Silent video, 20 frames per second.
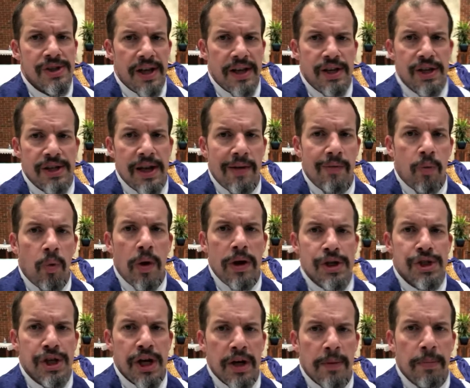they just have one
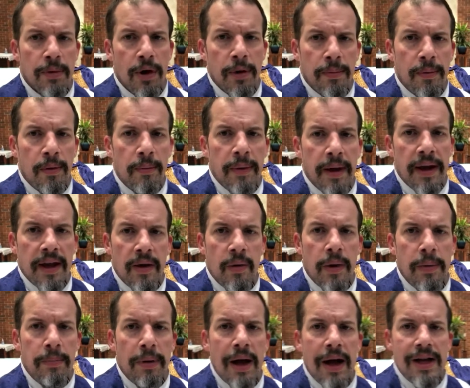shade of purple, but
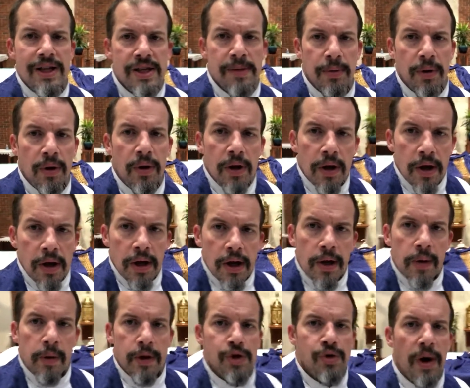when possible,
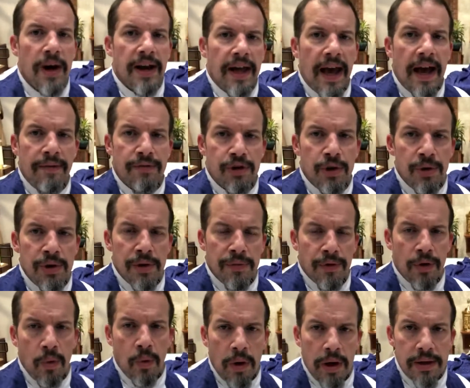we try to have two
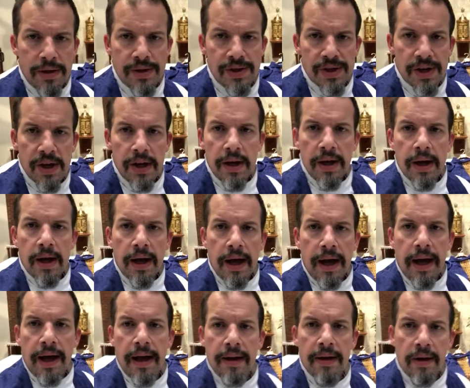different ones,
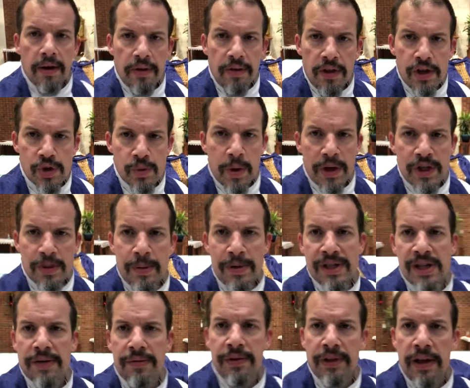this one
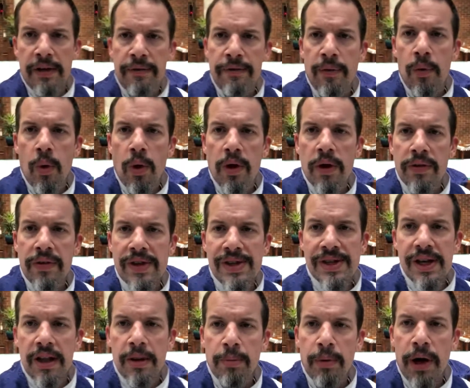specifically for the
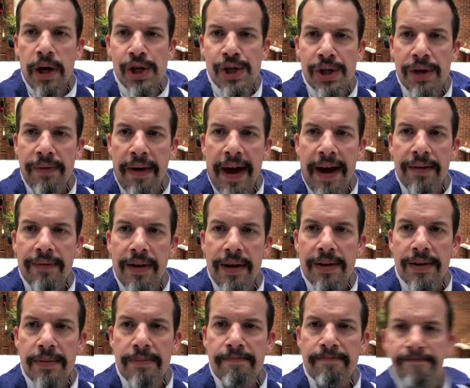celebration of Advent.